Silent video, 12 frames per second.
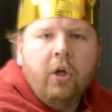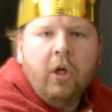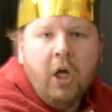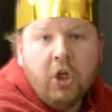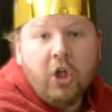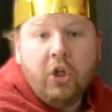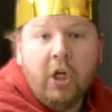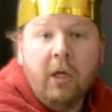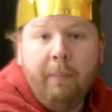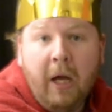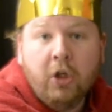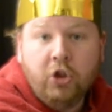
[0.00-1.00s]
Here's the thing
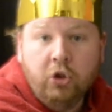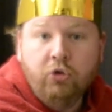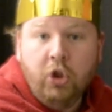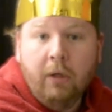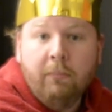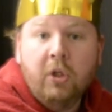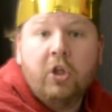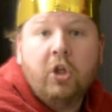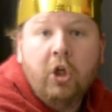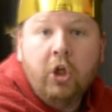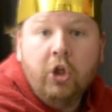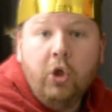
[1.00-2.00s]
about you, Jumbus.
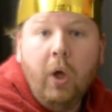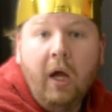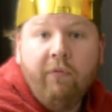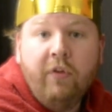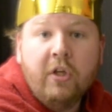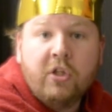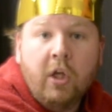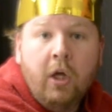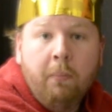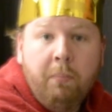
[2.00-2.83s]
You have this